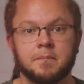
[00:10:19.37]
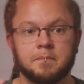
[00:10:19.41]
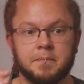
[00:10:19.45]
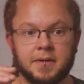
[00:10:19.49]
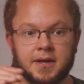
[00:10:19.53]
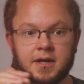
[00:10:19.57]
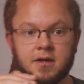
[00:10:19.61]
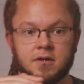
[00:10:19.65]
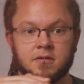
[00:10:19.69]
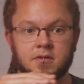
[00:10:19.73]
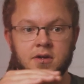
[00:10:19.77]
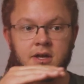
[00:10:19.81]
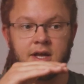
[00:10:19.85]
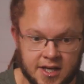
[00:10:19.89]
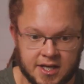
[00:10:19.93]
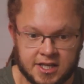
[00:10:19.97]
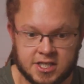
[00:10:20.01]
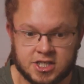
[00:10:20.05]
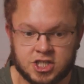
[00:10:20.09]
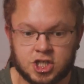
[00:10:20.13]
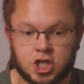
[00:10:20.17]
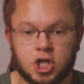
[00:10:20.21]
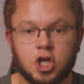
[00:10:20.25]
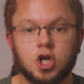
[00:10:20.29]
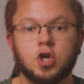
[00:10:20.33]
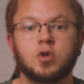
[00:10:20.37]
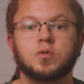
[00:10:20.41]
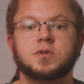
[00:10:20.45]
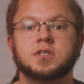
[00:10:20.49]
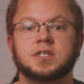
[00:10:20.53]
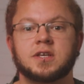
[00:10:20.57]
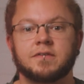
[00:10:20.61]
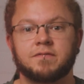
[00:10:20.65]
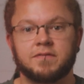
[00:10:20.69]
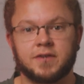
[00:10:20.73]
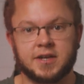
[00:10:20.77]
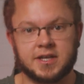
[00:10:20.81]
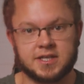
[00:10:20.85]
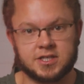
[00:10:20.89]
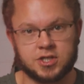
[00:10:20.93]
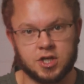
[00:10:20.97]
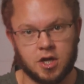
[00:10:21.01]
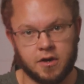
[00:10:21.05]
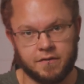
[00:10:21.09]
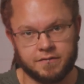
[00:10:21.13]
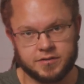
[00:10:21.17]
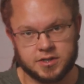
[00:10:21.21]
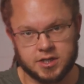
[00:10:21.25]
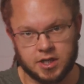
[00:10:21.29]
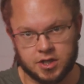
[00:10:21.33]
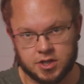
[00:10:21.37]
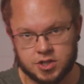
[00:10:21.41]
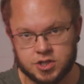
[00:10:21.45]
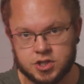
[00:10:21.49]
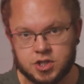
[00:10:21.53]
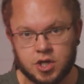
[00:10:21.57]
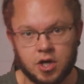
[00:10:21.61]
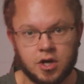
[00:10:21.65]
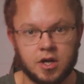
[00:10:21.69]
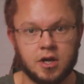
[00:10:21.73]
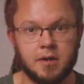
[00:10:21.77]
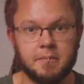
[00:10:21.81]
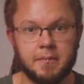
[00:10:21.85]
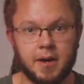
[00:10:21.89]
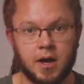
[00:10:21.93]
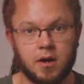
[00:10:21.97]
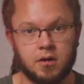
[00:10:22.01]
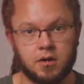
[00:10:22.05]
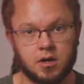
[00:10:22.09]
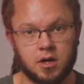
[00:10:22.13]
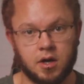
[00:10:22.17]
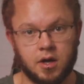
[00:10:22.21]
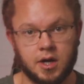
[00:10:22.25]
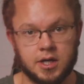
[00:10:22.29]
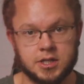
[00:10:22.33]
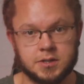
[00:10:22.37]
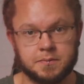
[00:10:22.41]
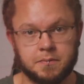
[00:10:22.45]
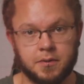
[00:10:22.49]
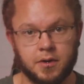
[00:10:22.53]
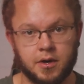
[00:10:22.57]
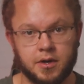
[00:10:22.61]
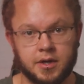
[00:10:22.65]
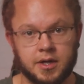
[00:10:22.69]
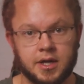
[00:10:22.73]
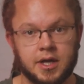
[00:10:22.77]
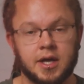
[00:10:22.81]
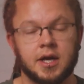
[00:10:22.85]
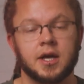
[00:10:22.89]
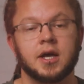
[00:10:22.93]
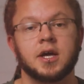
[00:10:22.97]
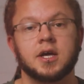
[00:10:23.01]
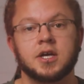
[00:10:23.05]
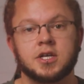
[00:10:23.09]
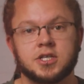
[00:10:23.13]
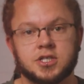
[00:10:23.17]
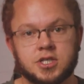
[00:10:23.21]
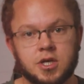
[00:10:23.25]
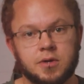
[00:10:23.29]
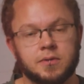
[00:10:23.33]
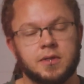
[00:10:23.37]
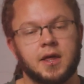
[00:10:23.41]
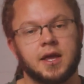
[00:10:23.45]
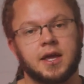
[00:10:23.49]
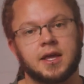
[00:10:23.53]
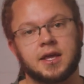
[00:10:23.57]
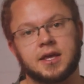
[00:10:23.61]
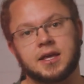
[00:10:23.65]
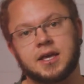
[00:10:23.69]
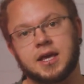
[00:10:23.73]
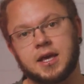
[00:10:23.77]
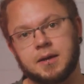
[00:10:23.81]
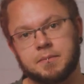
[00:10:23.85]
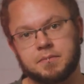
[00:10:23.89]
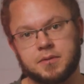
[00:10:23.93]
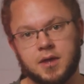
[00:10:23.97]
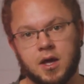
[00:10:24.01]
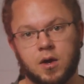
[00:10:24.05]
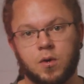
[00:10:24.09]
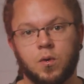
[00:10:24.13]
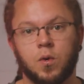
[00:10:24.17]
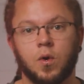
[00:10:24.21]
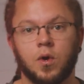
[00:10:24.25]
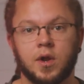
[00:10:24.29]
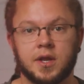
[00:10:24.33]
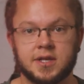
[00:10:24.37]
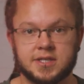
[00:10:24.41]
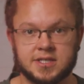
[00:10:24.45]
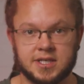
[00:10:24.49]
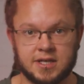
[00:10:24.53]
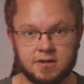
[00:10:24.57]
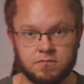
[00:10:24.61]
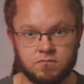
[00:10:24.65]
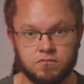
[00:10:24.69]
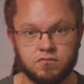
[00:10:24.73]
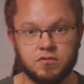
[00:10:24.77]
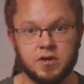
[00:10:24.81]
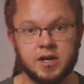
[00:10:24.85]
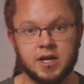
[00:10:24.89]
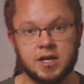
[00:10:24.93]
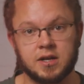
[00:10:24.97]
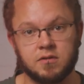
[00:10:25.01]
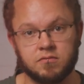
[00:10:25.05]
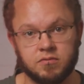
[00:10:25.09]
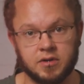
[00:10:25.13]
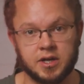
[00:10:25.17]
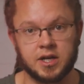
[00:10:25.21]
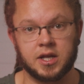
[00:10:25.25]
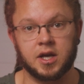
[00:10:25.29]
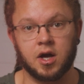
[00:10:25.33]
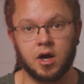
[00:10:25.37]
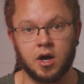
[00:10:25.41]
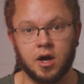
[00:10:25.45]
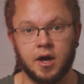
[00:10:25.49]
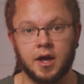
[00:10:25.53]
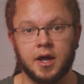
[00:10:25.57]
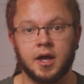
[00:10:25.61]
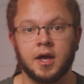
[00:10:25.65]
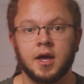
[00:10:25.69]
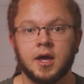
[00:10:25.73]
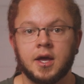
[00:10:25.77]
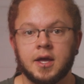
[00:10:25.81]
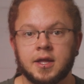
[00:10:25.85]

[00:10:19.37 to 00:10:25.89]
be exclusively servicing a certain amount of clients per year so they can keep their quality really, really high.